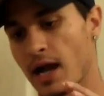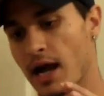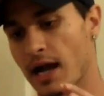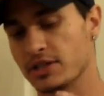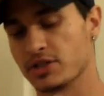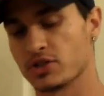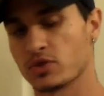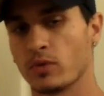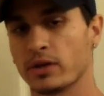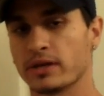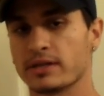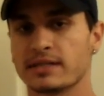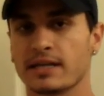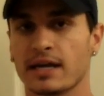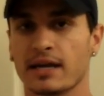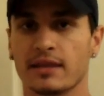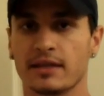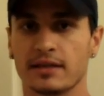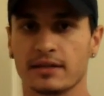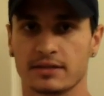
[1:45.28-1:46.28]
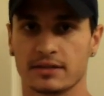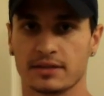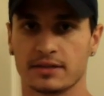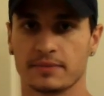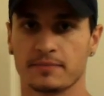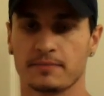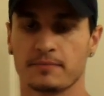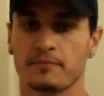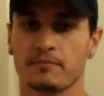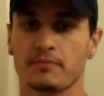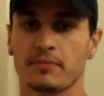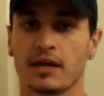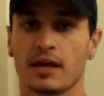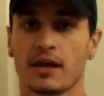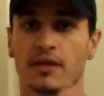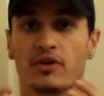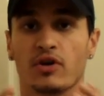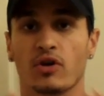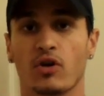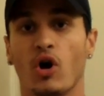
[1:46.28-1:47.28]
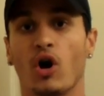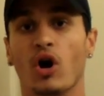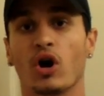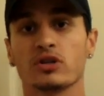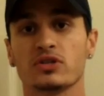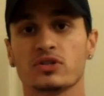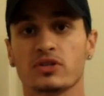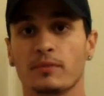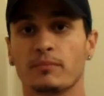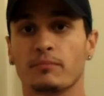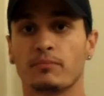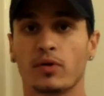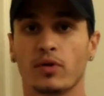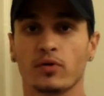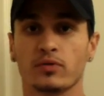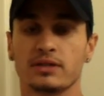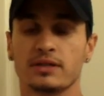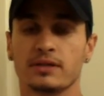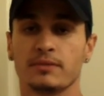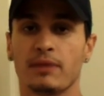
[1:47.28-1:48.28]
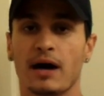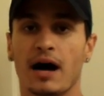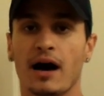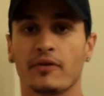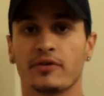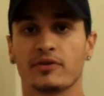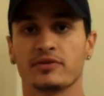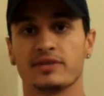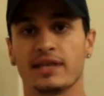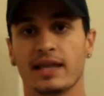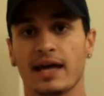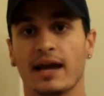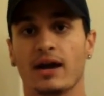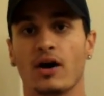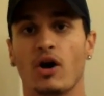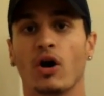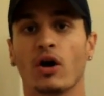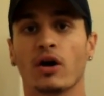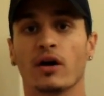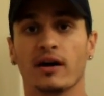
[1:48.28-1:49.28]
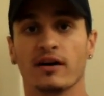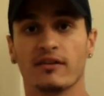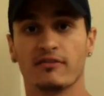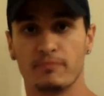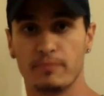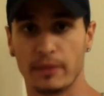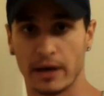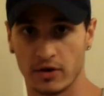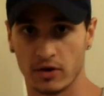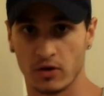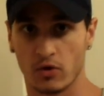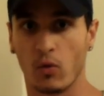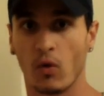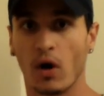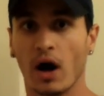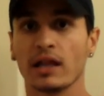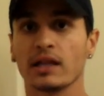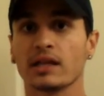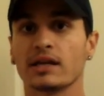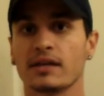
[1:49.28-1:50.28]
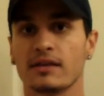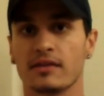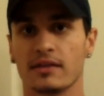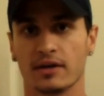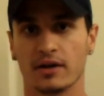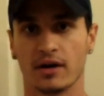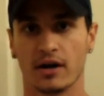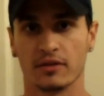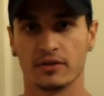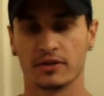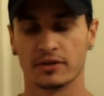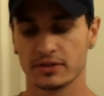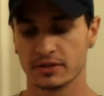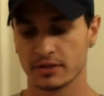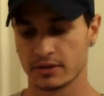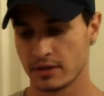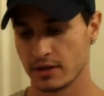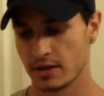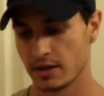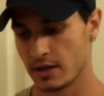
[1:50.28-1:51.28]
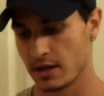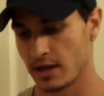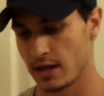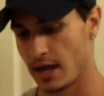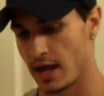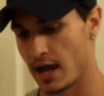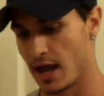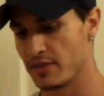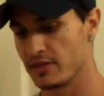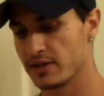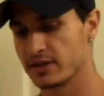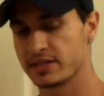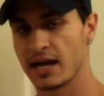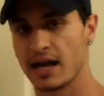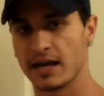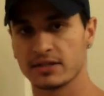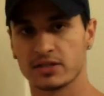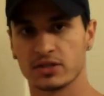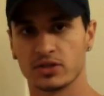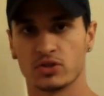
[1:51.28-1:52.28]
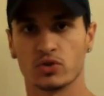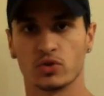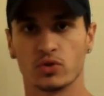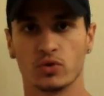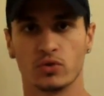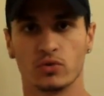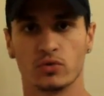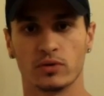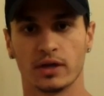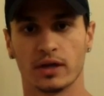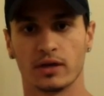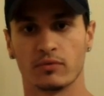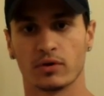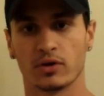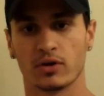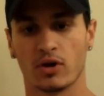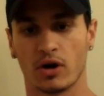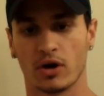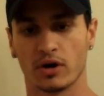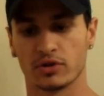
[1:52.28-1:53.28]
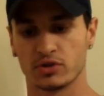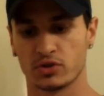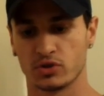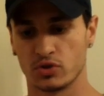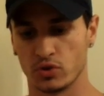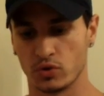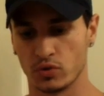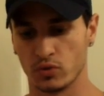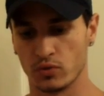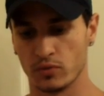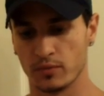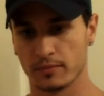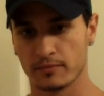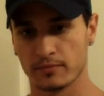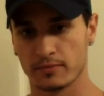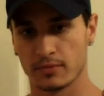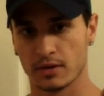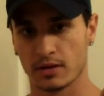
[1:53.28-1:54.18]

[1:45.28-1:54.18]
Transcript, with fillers: I just want to say this. There are some protein powders that are of better quality than others, and this has to do in regards to